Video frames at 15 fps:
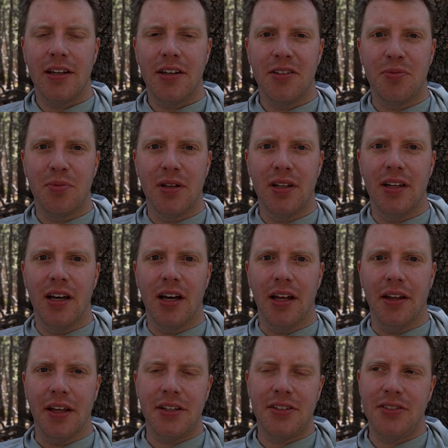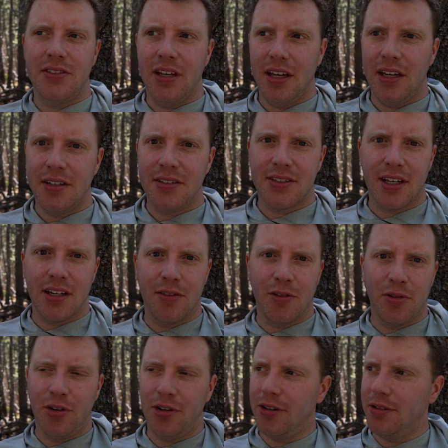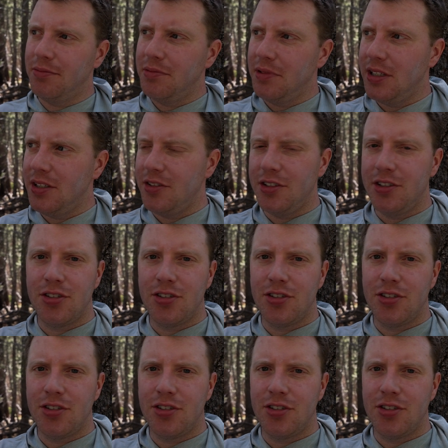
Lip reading: It's been a nice day, just kind of a real easy,